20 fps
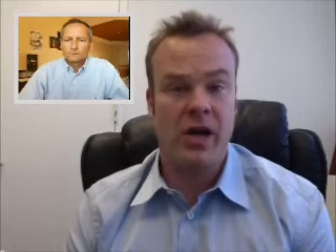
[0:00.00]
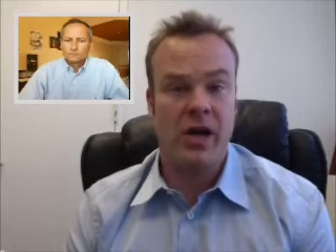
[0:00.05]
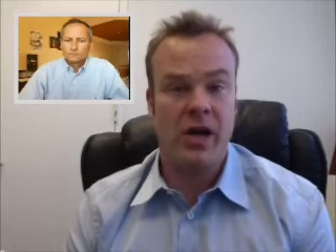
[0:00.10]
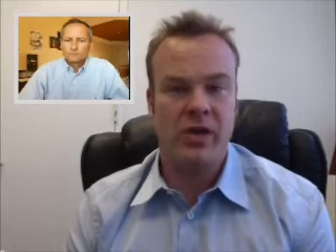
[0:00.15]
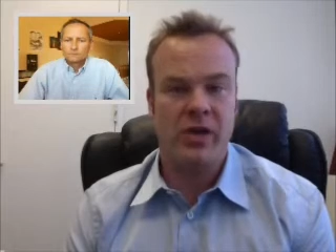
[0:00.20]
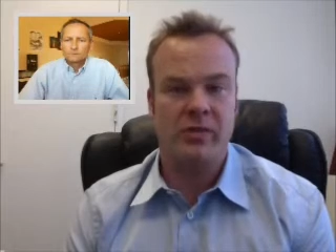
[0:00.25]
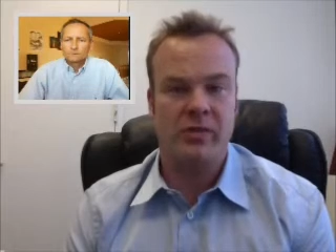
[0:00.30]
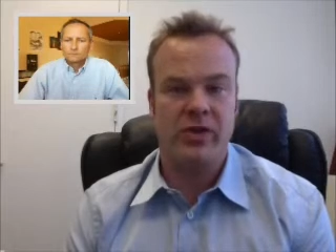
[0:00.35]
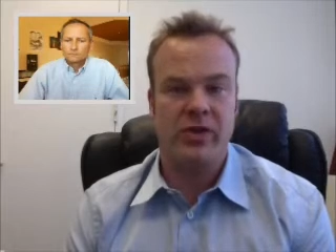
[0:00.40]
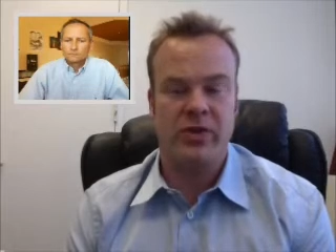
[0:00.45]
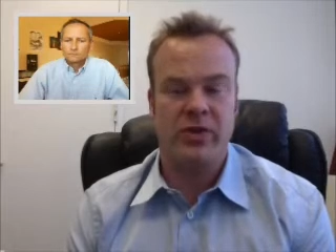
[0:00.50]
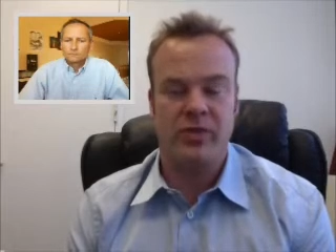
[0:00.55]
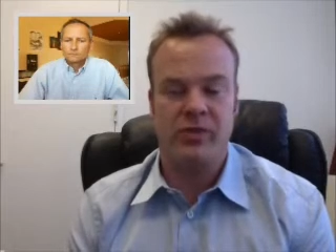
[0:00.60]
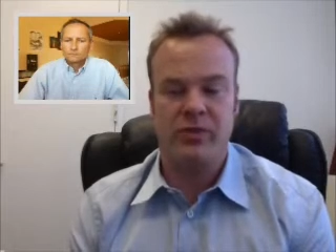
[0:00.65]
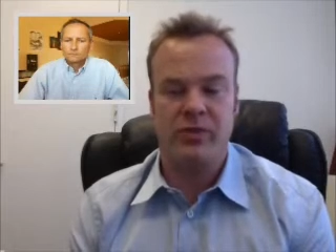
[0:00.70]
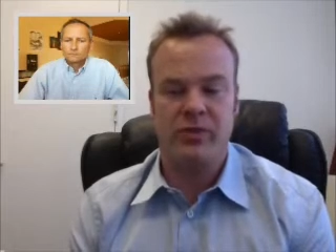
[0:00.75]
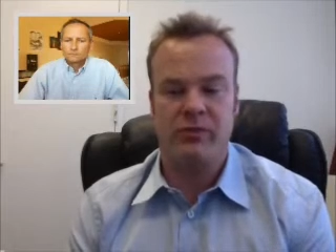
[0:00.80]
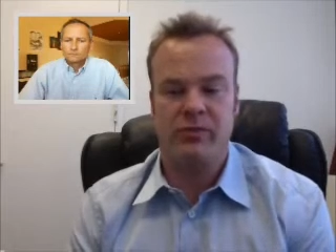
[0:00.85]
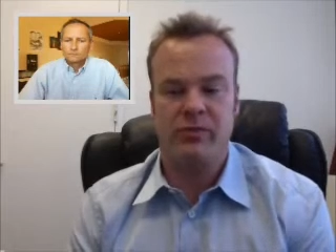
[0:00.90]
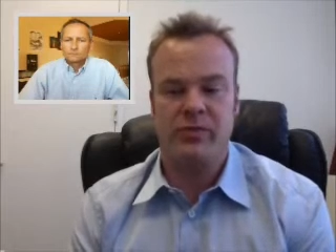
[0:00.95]
hiring about
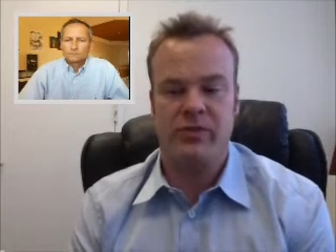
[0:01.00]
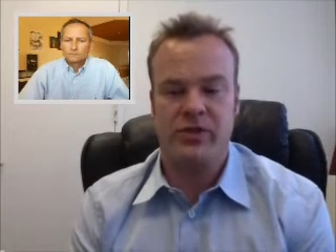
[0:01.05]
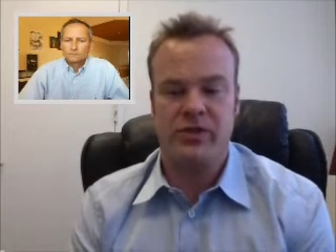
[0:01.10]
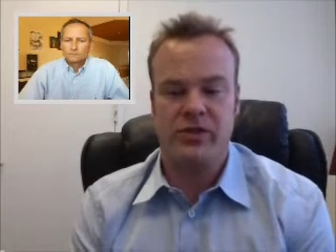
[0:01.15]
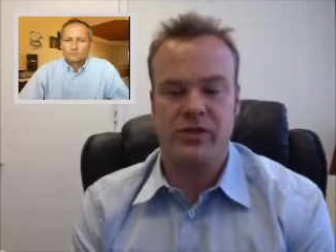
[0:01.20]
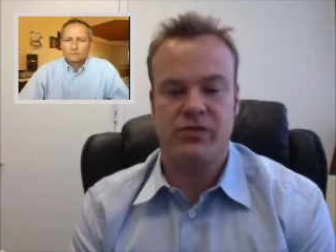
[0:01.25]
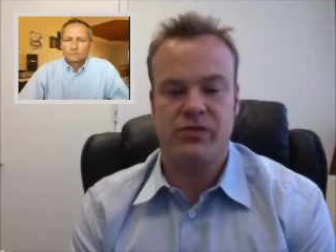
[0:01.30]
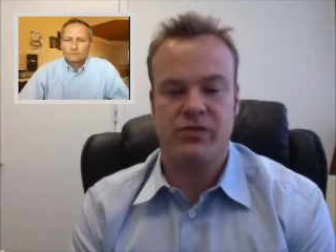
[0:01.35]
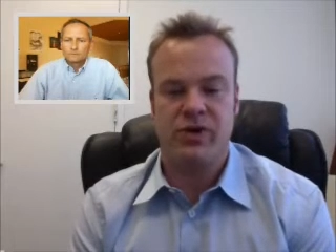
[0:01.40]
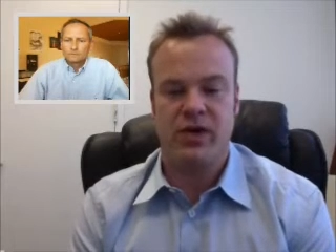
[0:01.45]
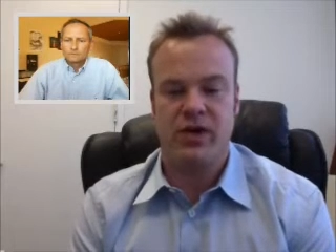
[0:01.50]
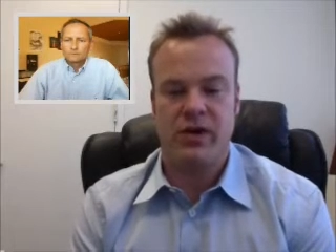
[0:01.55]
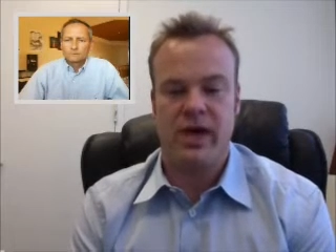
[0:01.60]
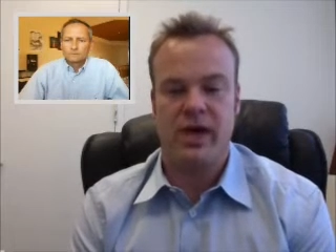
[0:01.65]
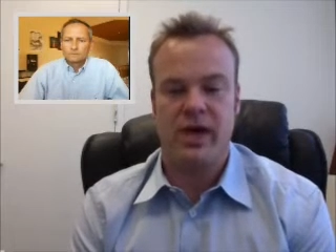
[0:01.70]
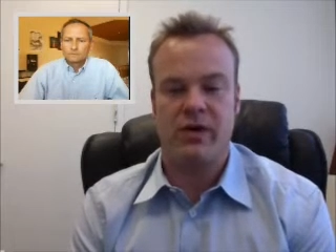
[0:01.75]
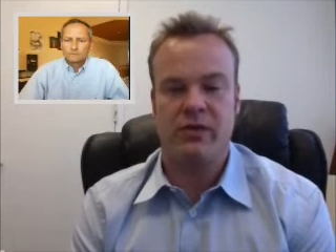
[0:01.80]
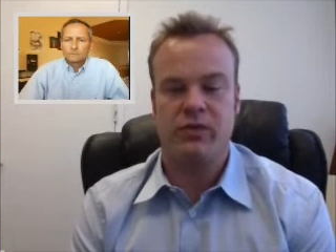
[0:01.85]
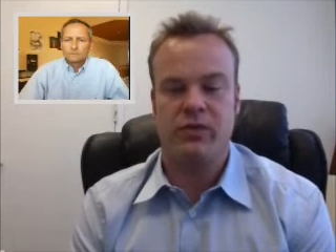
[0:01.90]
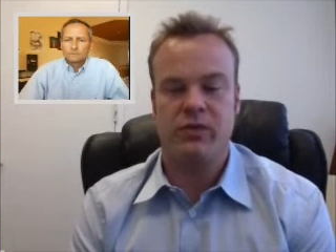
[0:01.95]
3 or 4 positions right
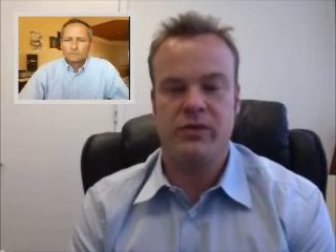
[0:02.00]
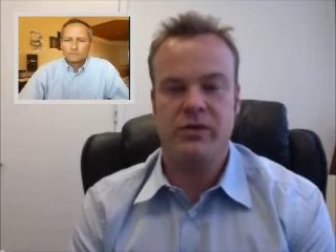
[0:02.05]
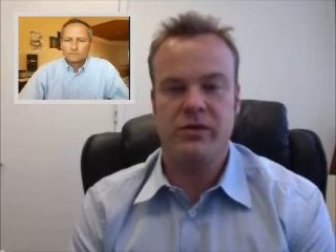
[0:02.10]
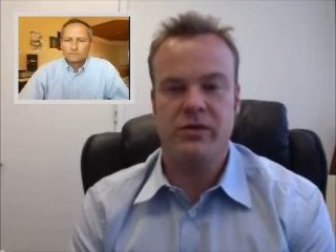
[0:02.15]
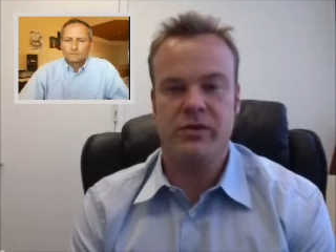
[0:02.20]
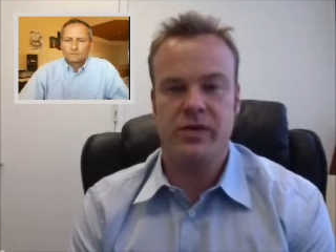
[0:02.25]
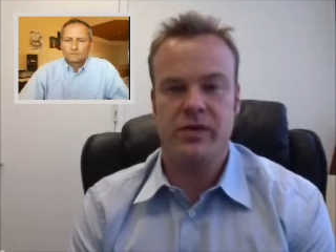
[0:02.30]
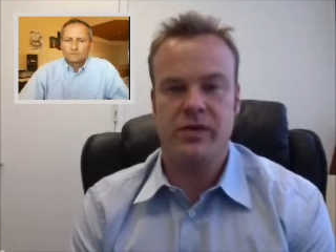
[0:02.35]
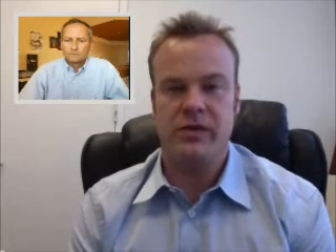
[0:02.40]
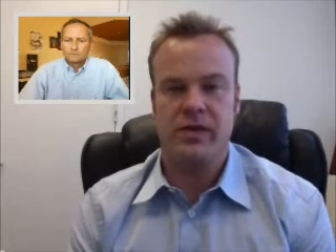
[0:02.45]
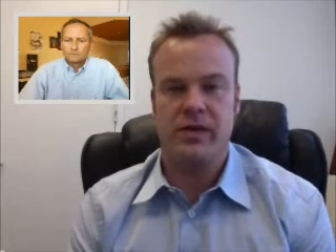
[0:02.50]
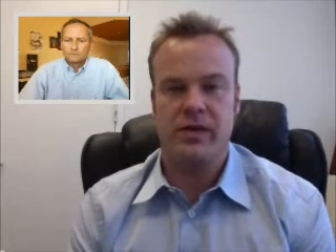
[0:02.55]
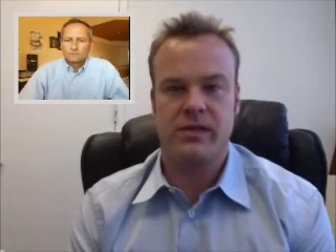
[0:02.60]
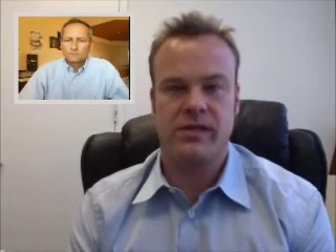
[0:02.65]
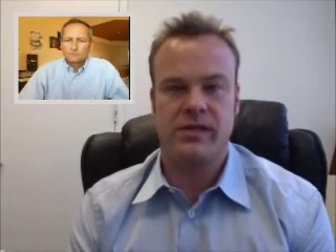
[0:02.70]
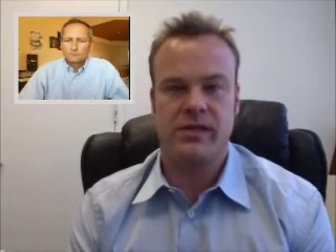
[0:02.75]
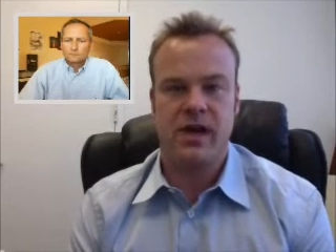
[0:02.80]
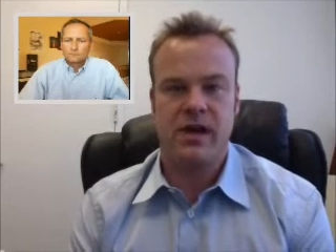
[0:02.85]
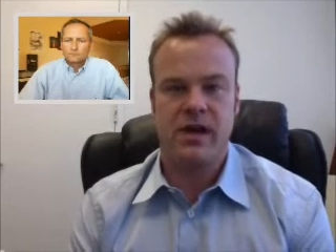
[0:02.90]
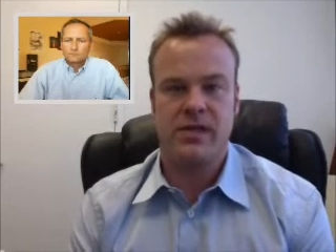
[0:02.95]
now, and we're still at that
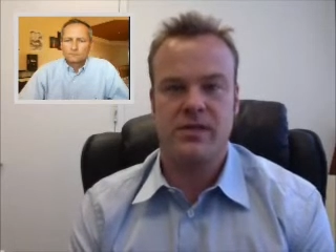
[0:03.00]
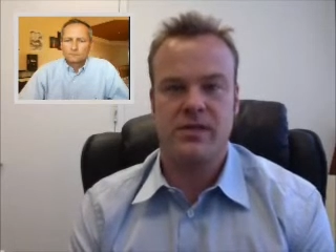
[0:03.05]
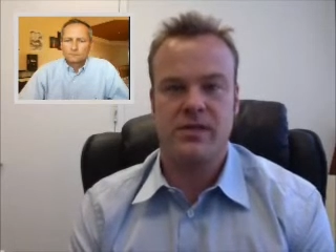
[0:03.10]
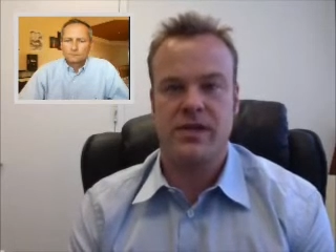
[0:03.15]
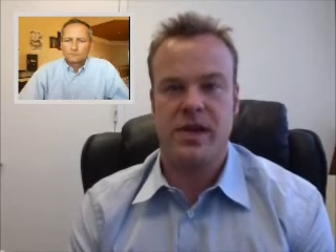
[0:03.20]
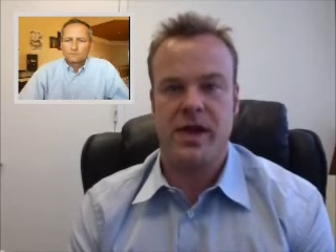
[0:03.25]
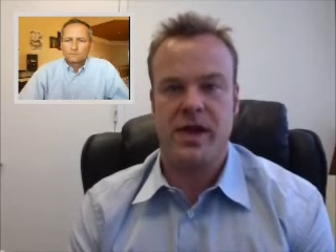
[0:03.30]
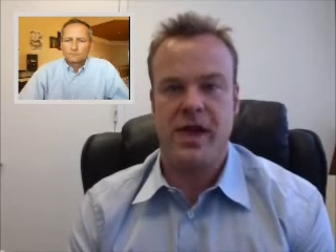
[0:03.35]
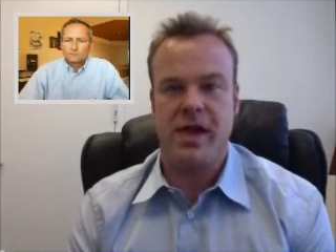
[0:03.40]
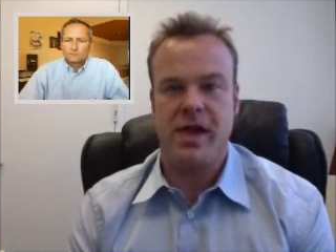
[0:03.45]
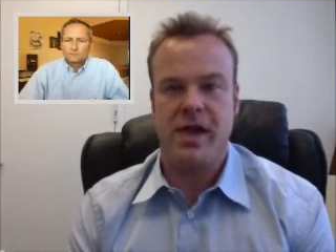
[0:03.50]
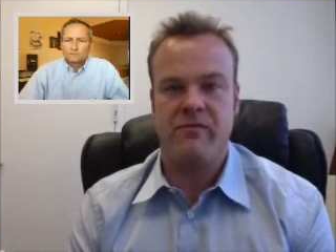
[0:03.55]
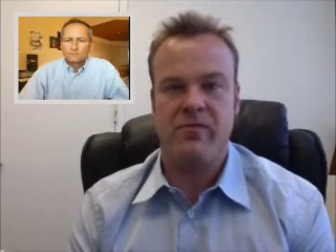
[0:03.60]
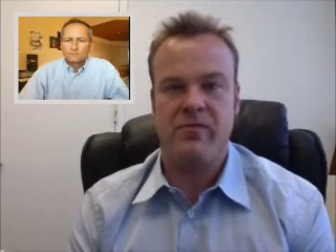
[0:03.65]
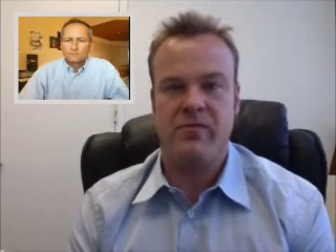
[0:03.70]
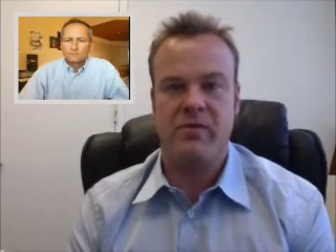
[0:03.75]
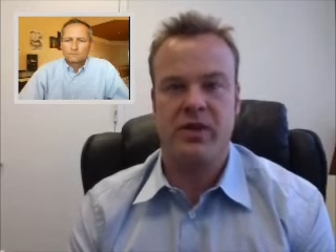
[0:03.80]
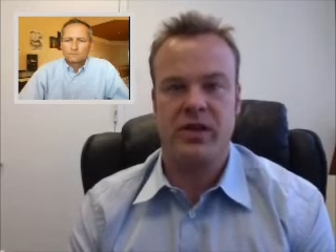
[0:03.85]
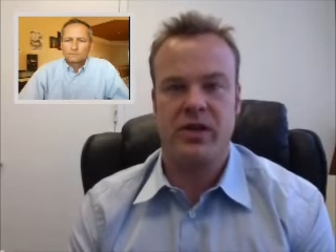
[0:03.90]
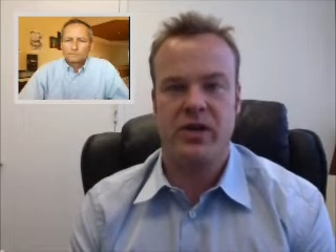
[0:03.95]
size that
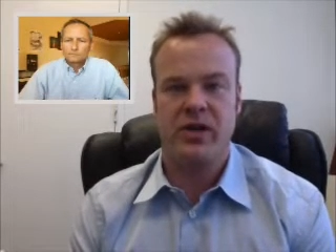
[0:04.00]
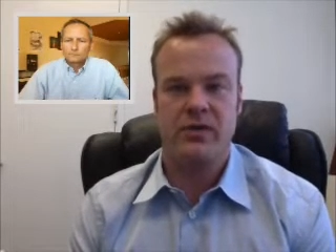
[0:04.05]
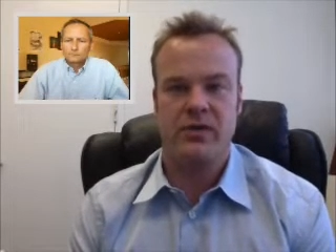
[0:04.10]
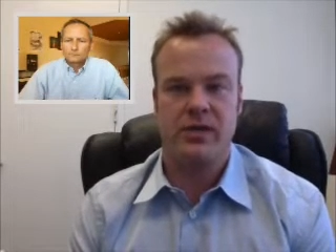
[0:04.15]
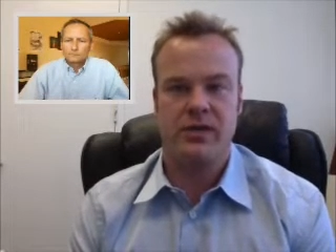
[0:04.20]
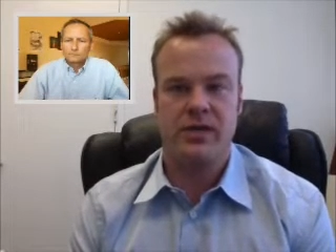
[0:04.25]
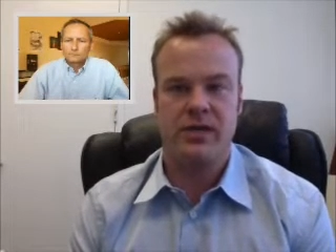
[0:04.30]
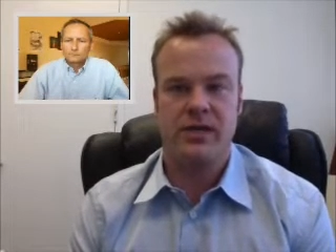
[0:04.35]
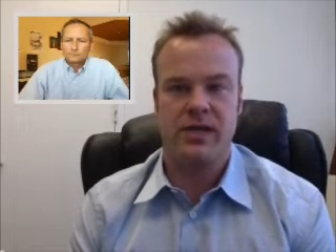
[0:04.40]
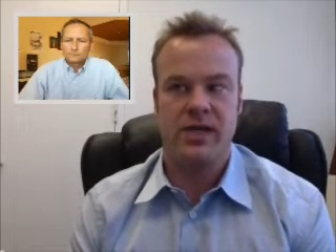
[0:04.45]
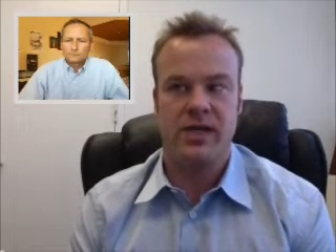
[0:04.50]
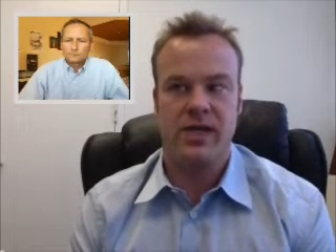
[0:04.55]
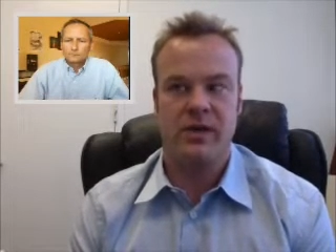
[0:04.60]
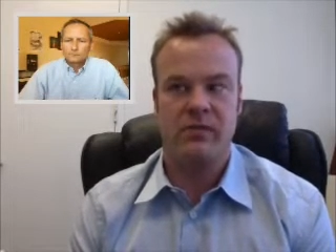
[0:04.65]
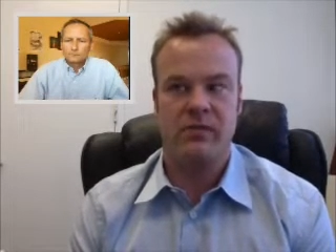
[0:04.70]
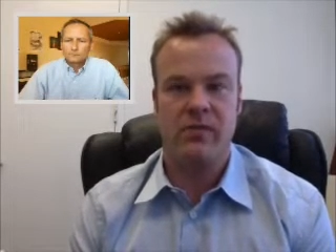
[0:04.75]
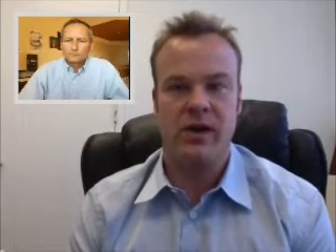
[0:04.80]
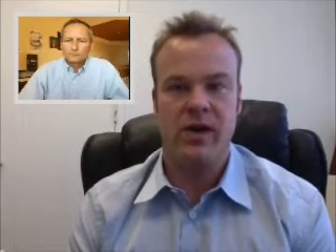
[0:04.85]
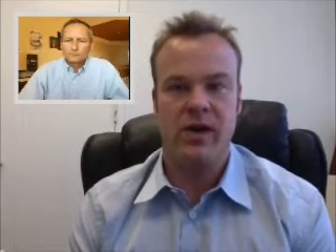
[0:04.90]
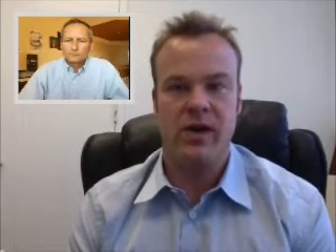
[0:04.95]
everybody on the
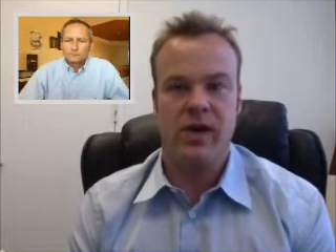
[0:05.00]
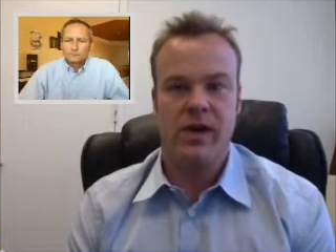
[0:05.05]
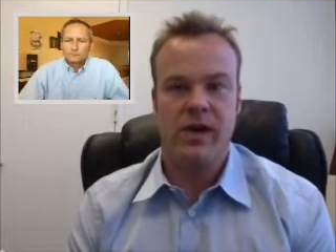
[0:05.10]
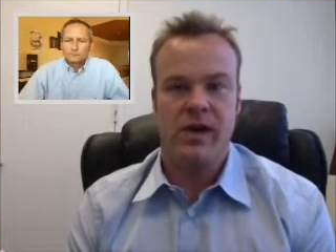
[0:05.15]
team